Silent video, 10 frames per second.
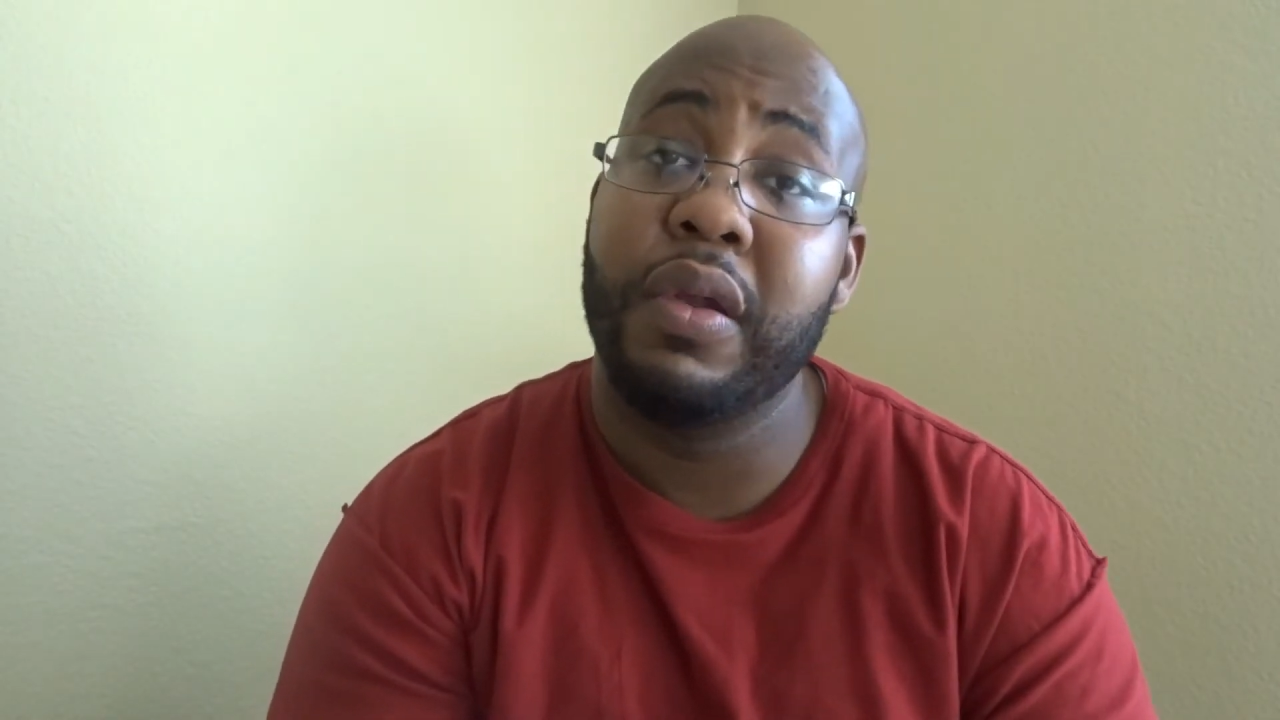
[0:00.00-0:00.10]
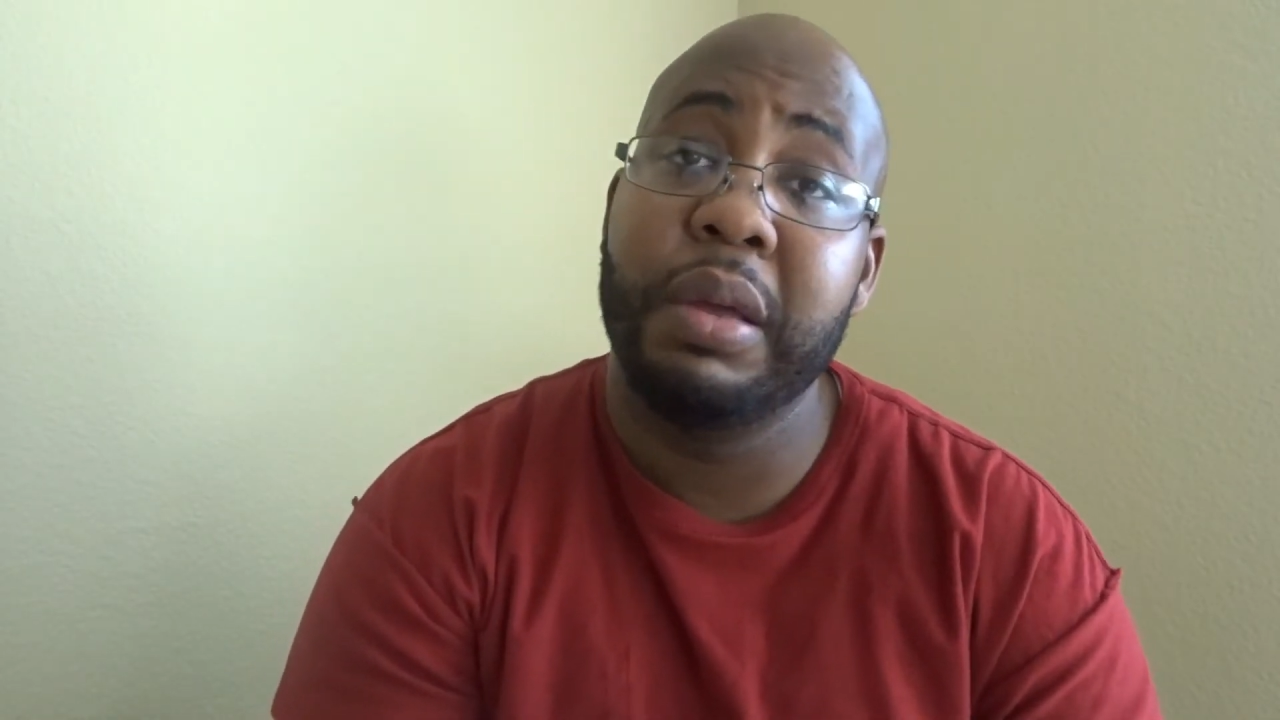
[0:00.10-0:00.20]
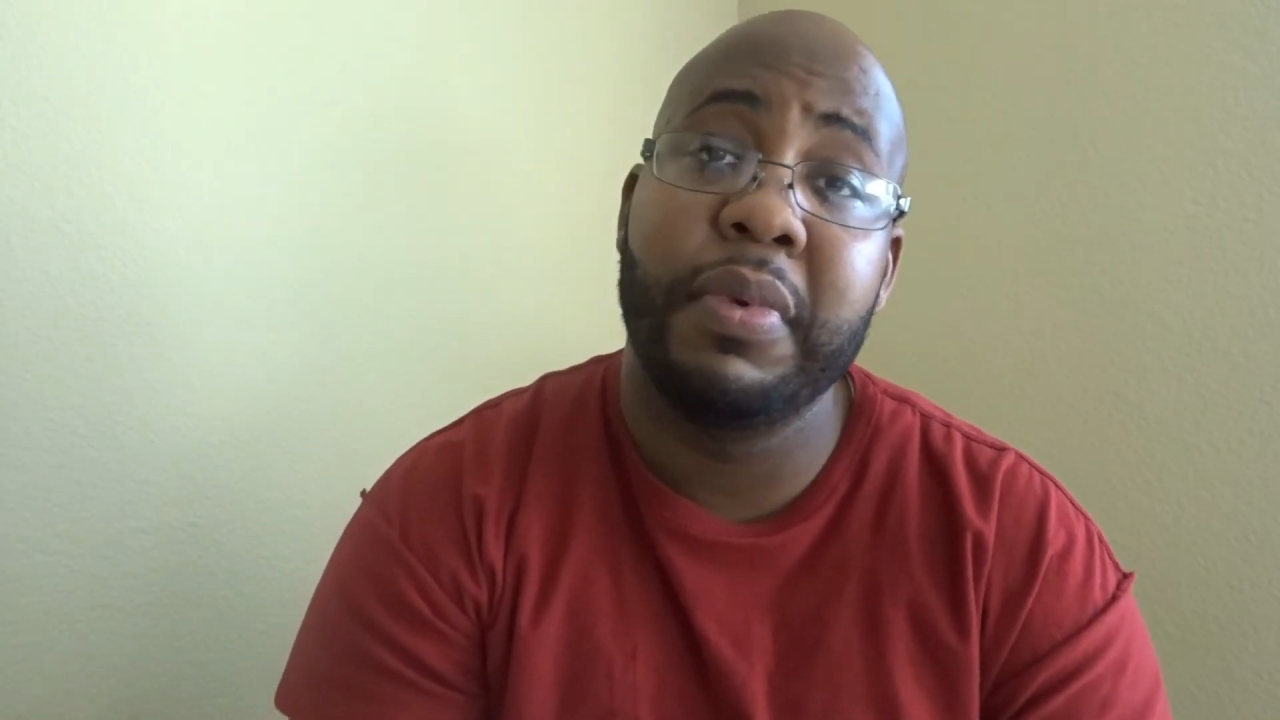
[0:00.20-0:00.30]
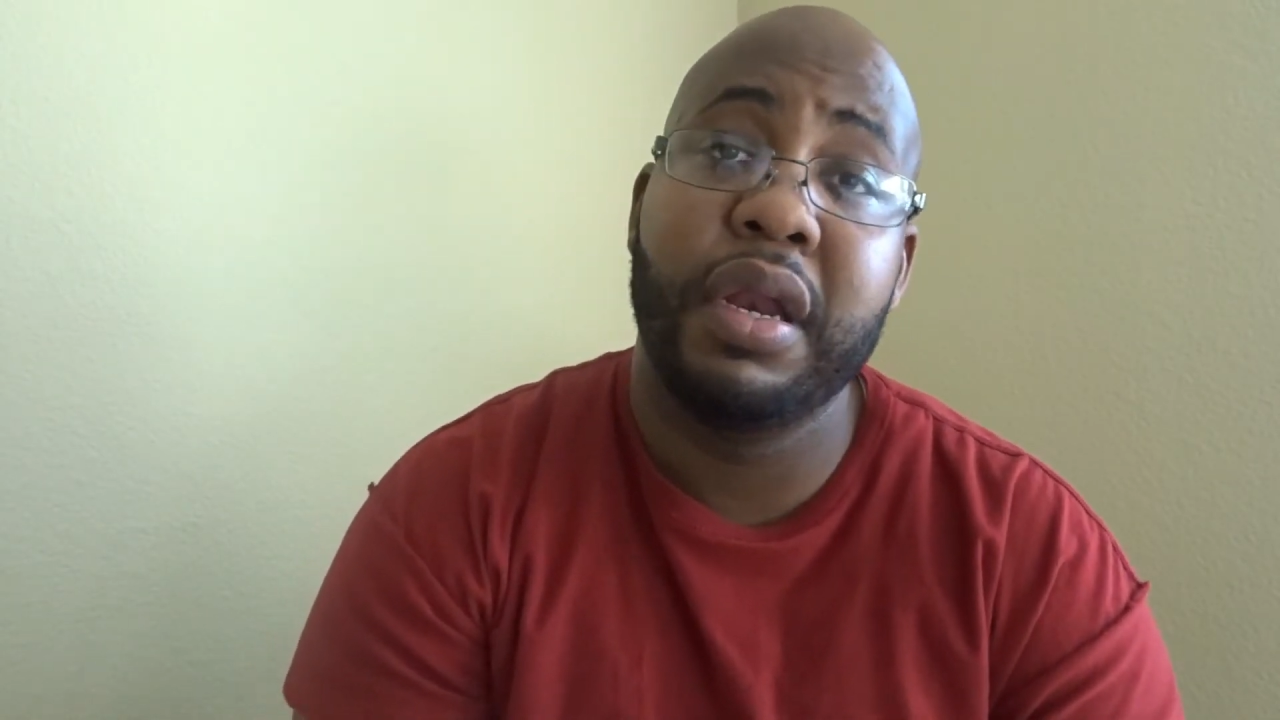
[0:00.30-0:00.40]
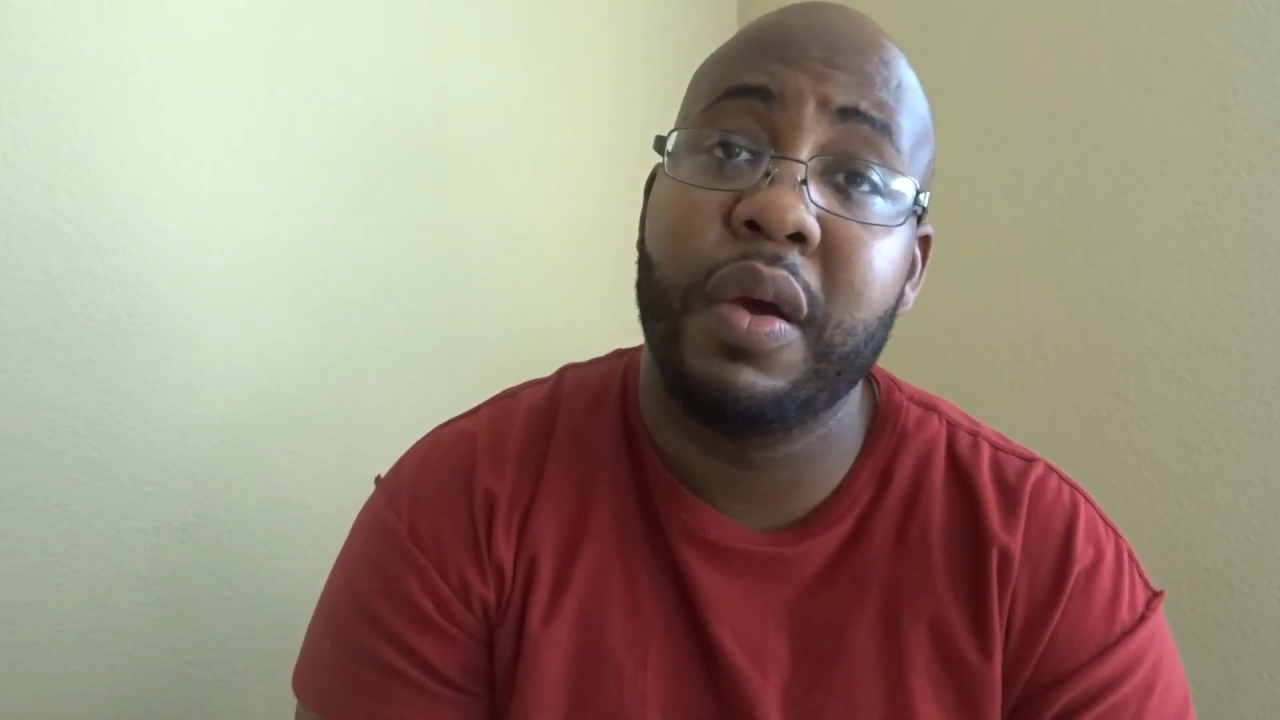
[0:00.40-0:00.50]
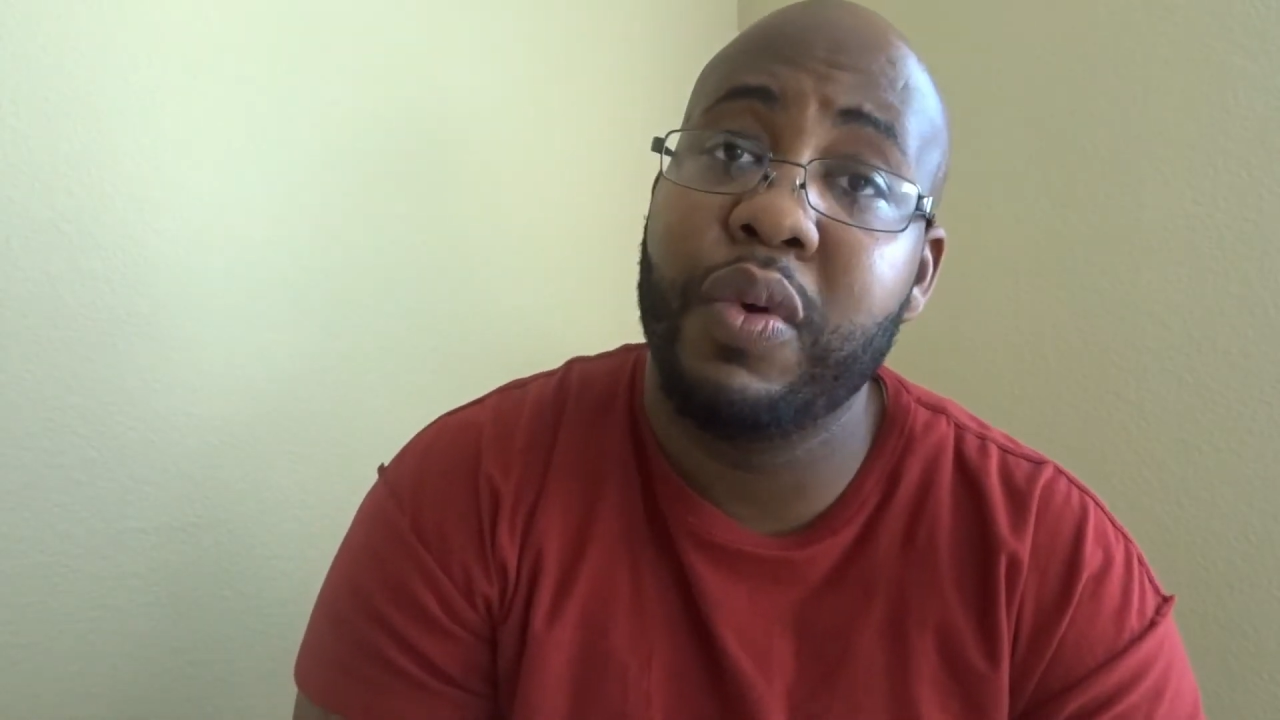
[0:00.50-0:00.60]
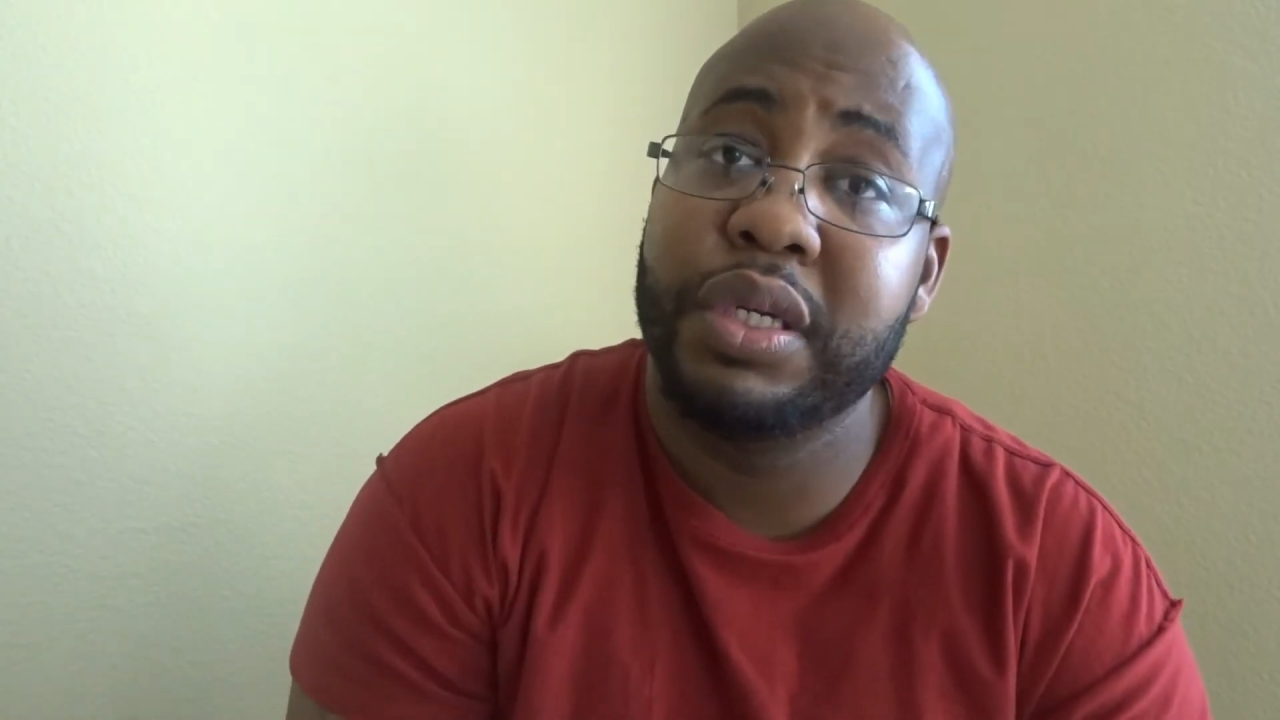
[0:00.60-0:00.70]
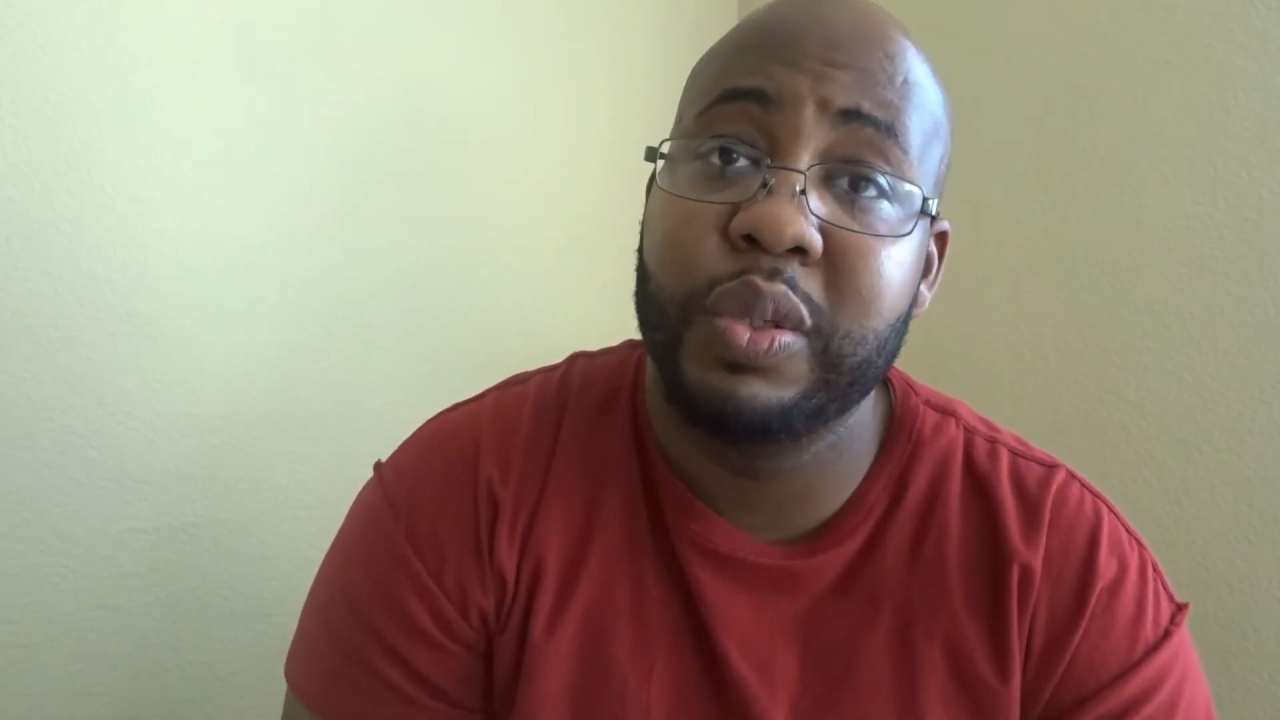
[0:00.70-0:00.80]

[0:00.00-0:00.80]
Let me know what